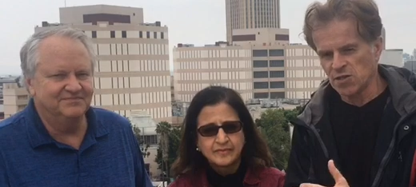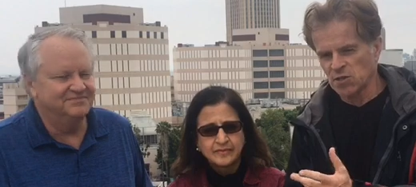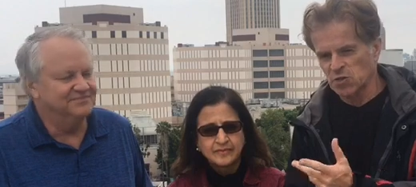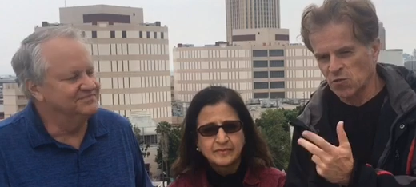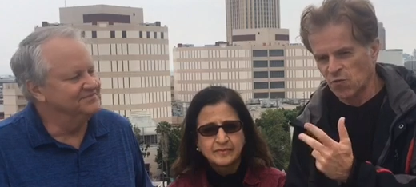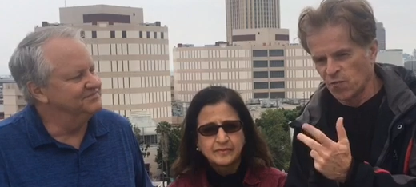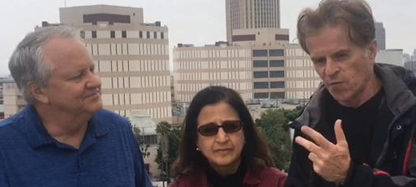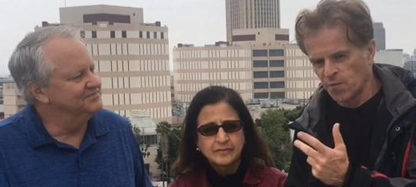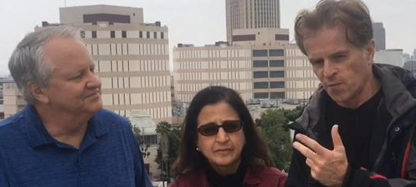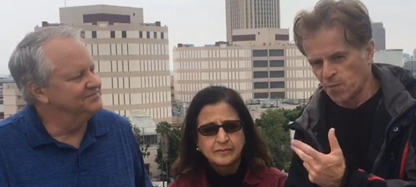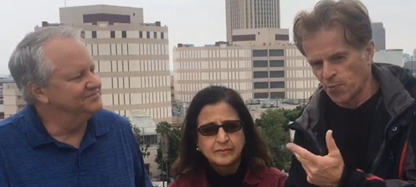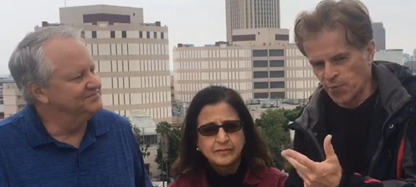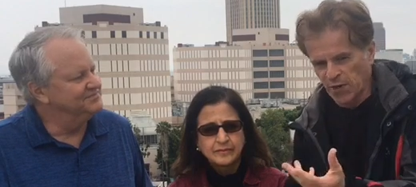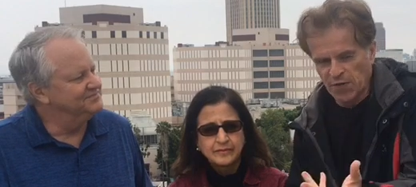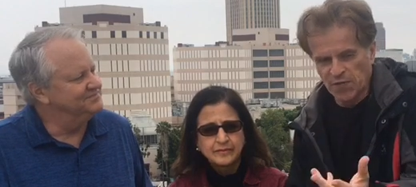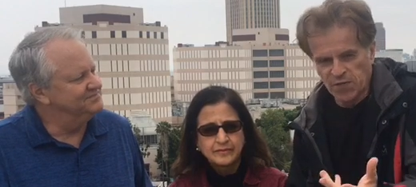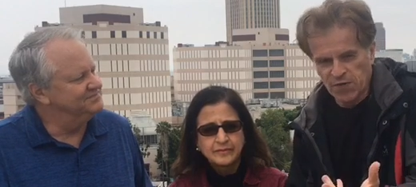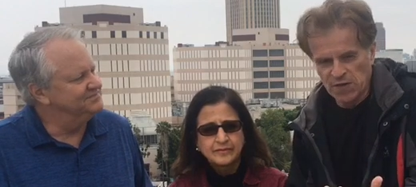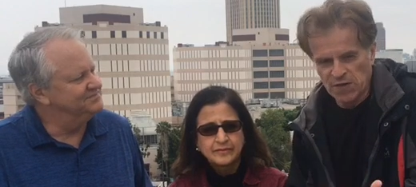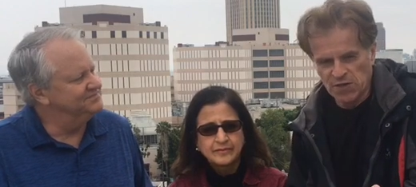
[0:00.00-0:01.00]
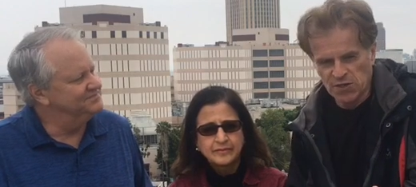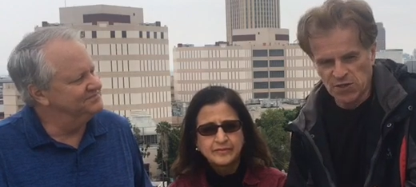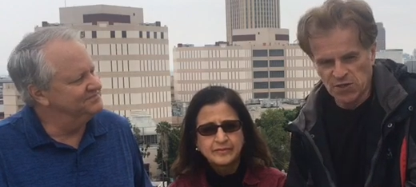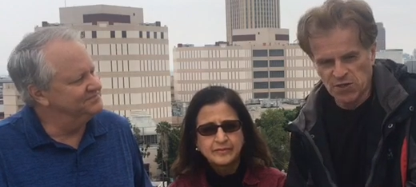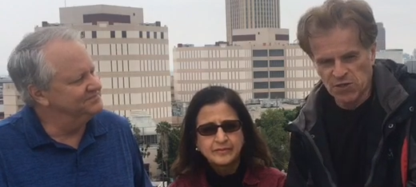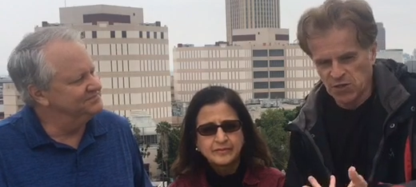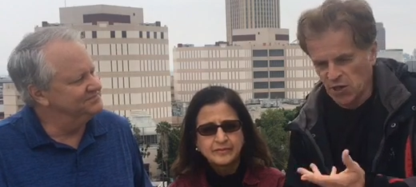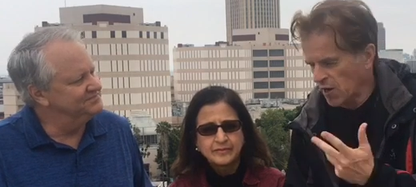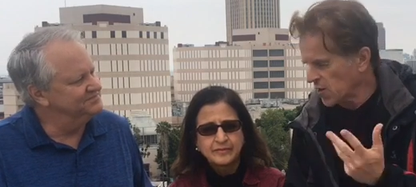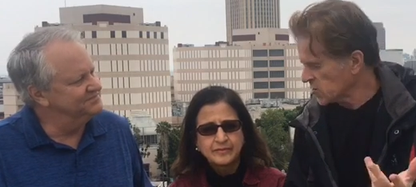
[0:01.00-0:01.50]
Speaker 1: just briefly
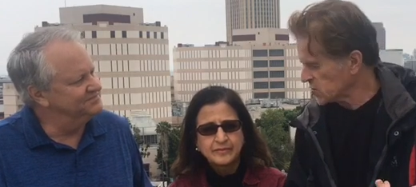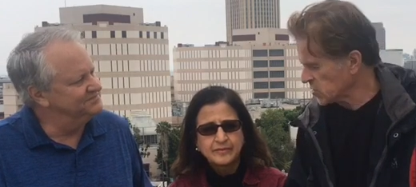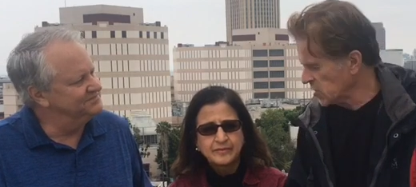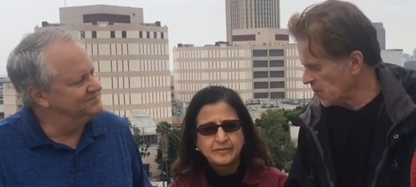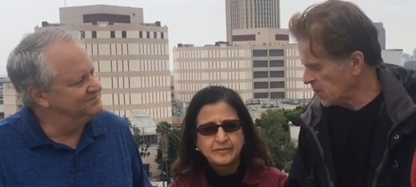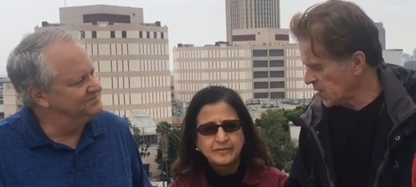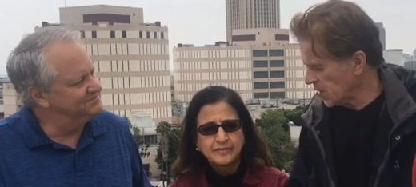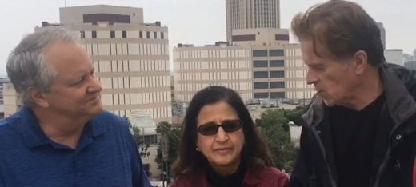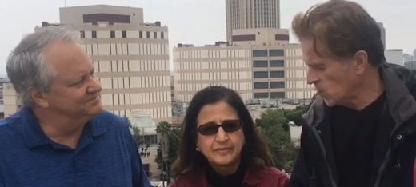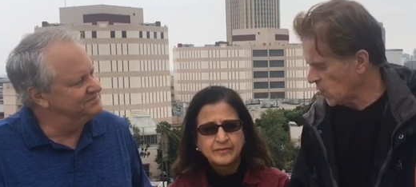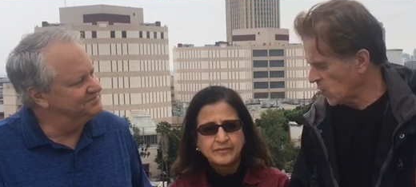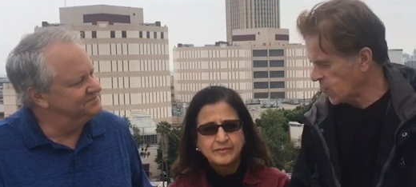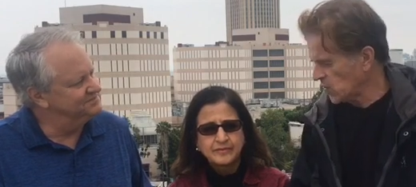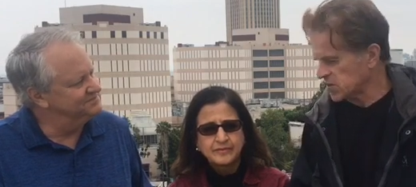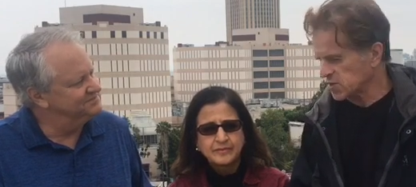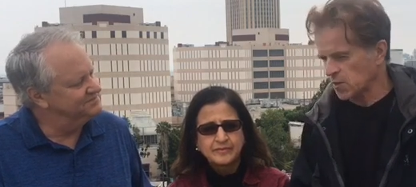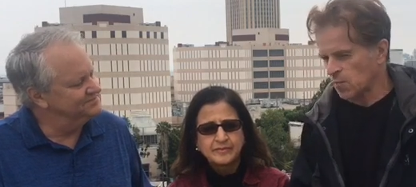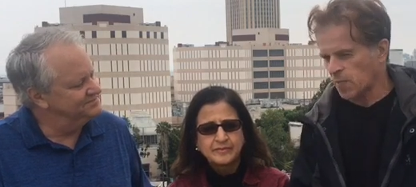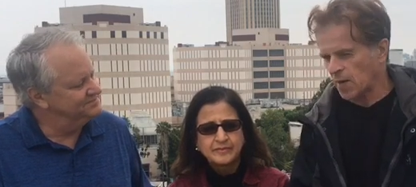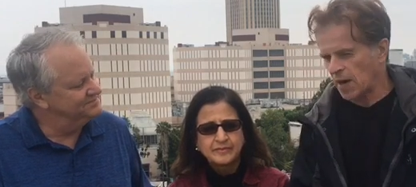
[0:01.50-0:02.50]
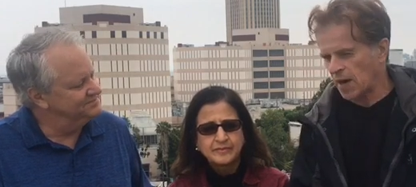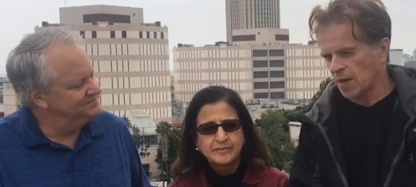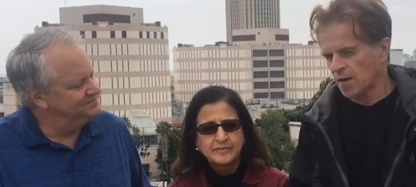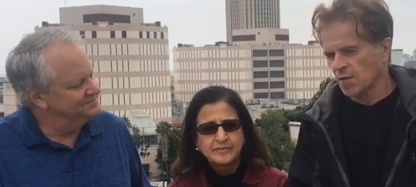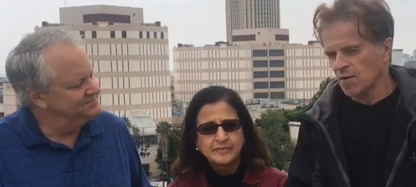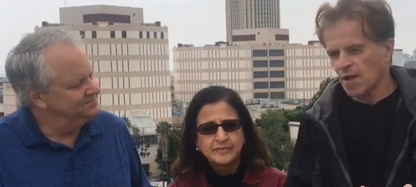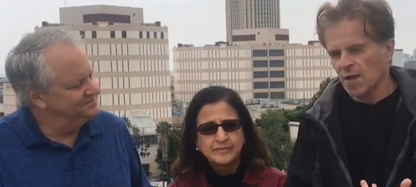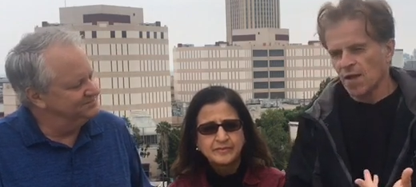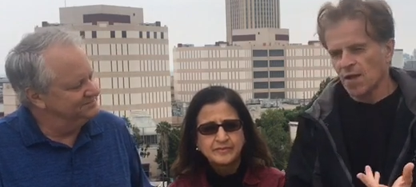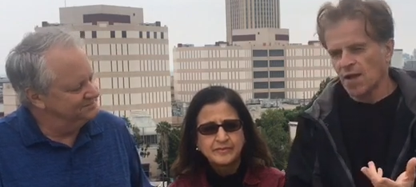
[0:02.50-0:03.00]
just share something with us
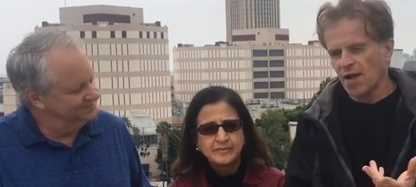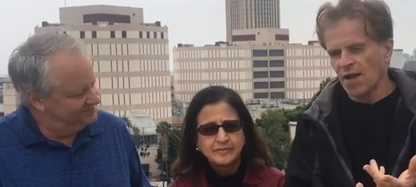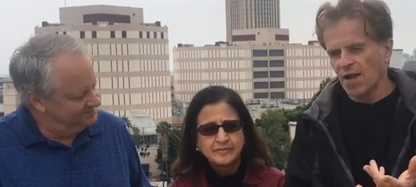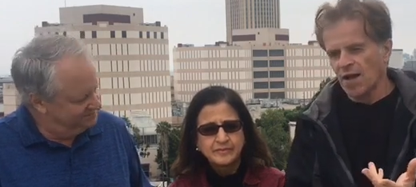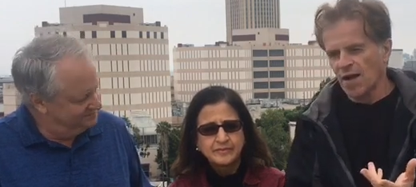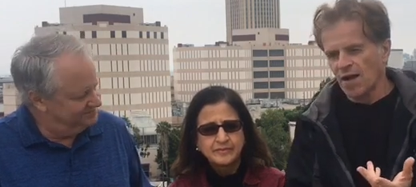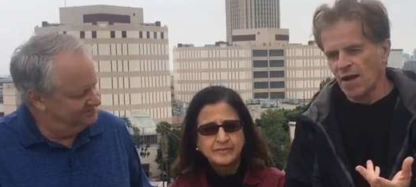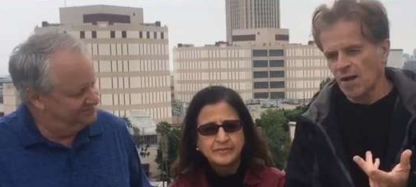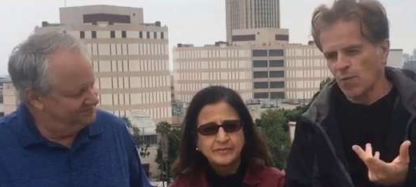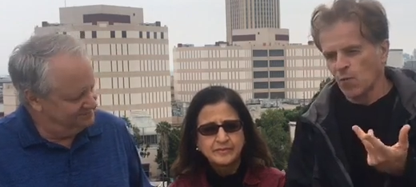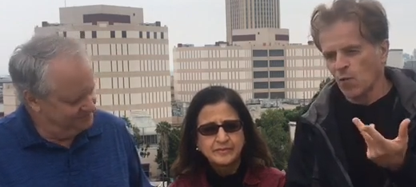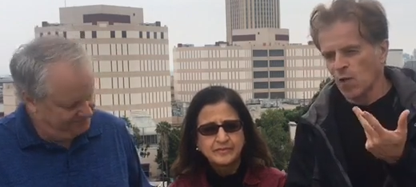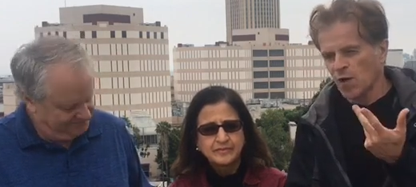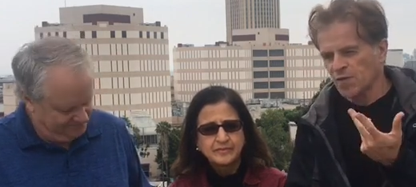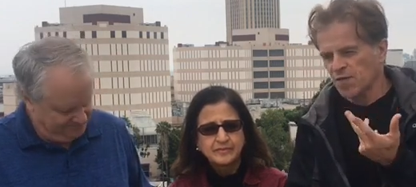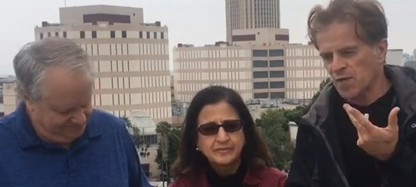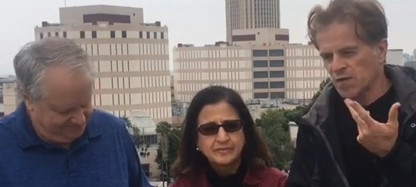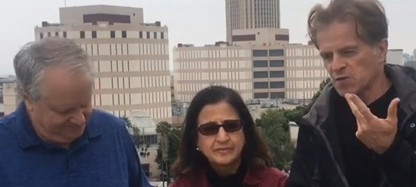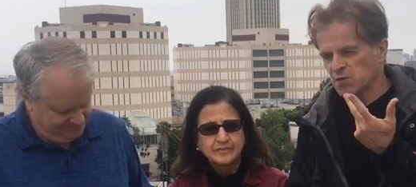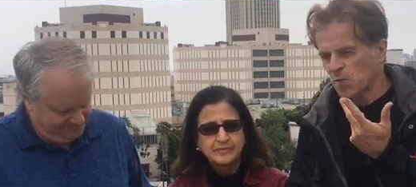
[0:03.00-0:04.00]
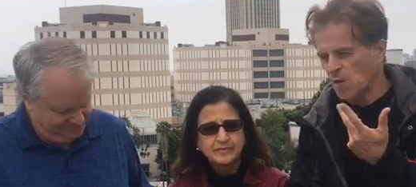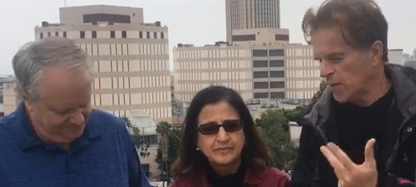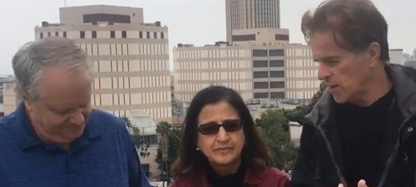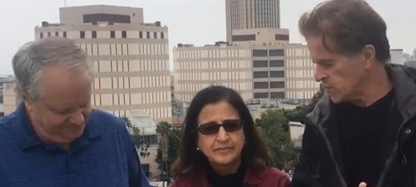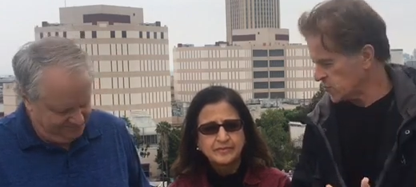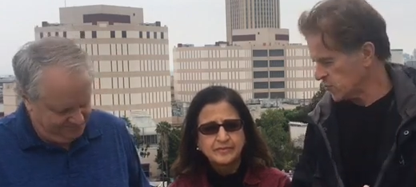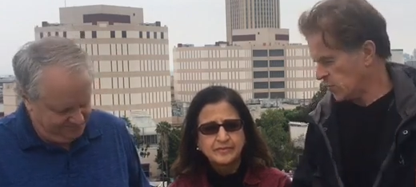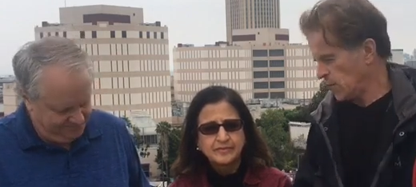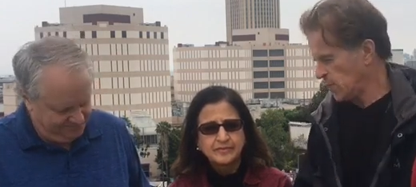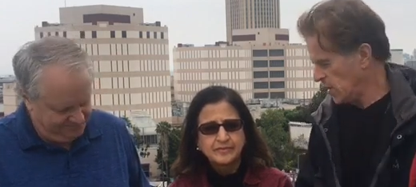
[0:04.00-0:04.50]
about what this
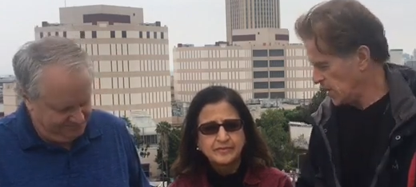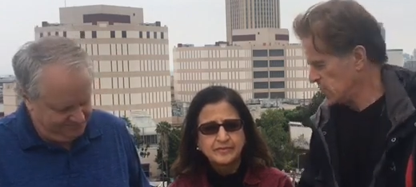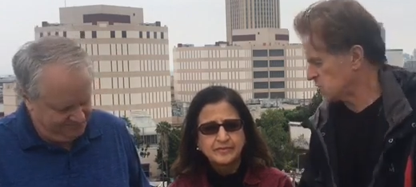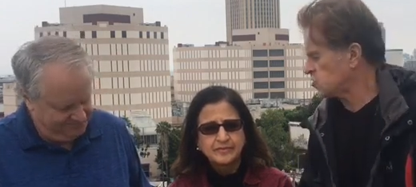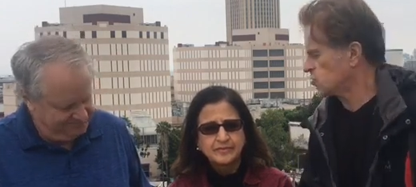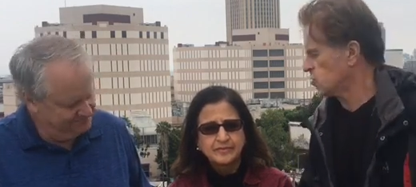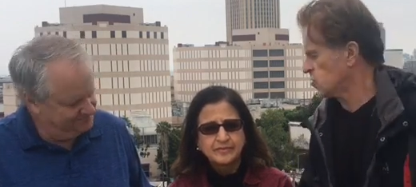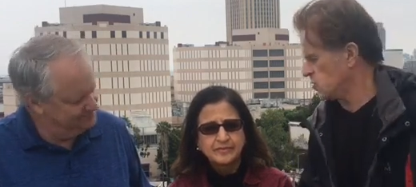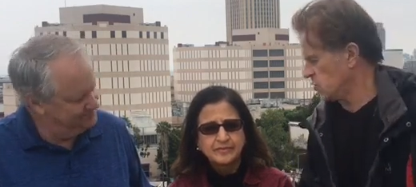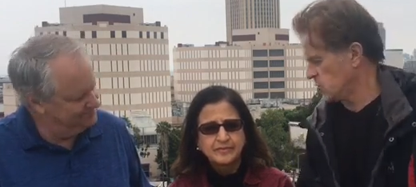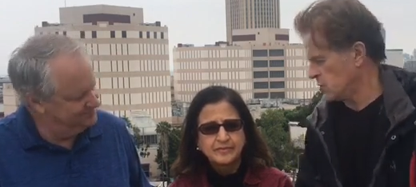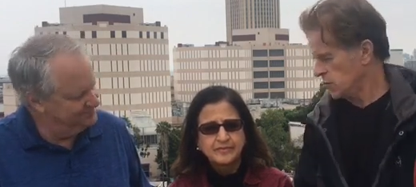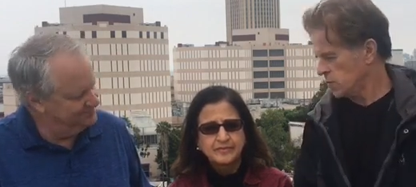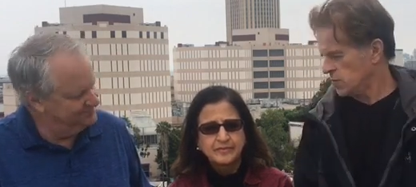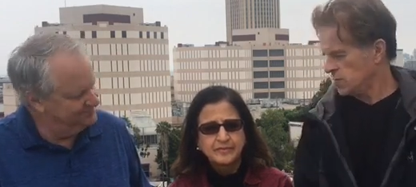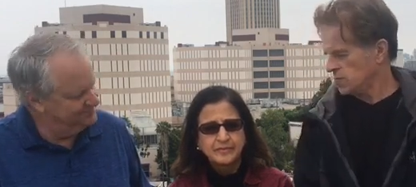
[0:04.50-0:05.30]
ministry means to you